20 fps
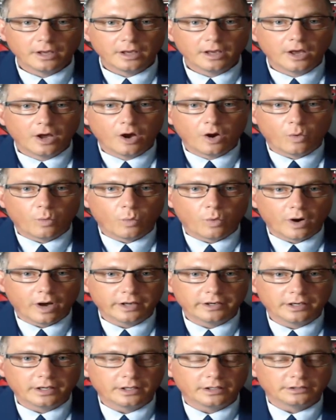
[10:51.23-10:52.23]

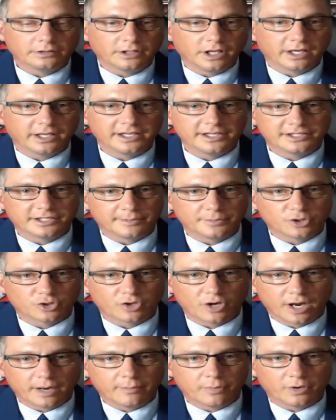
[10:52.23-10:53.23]
One lucky
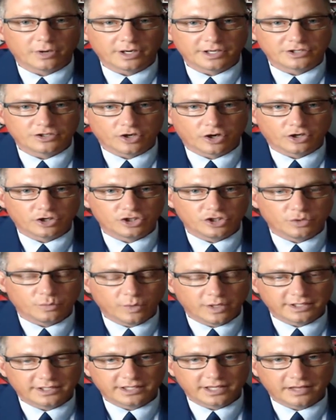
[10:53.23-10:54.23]
subscriber, as long as you went
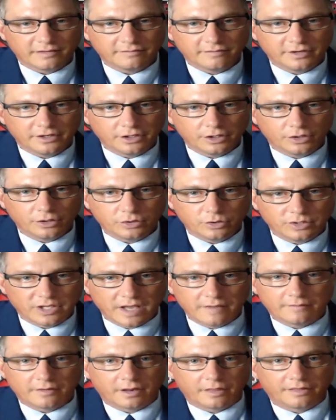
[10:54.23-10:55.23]
to that video, you gave
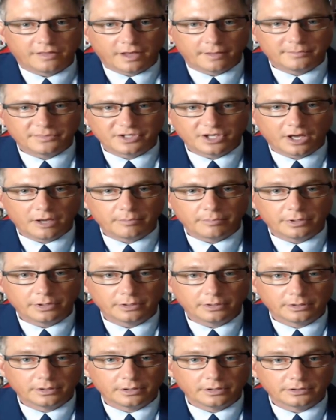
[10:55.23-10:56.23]
it a thumbs up.
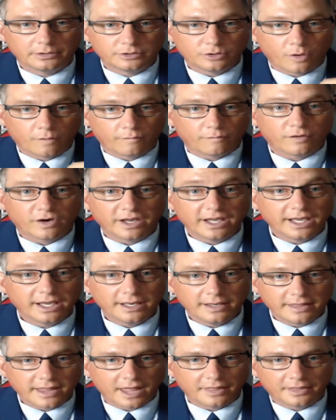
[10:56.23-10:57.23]
Don't forget
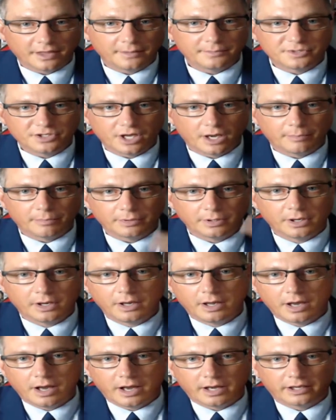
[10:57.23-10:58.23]
that thumbs up.
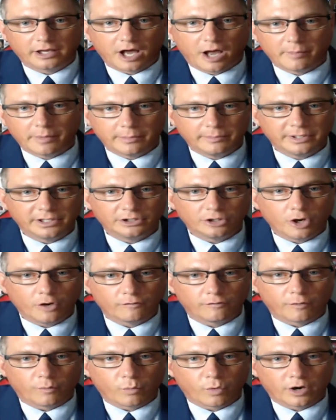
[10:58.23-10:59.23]
A comment below
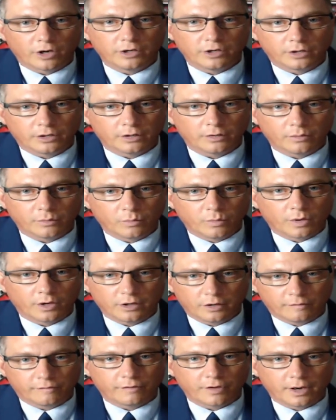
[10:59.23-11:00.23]
from where you're
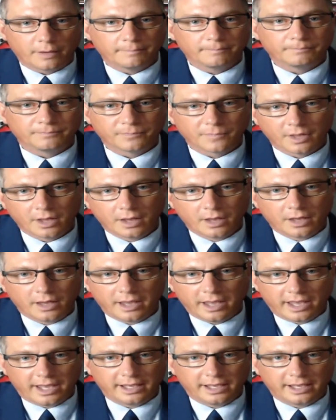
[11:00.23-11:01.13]
from, and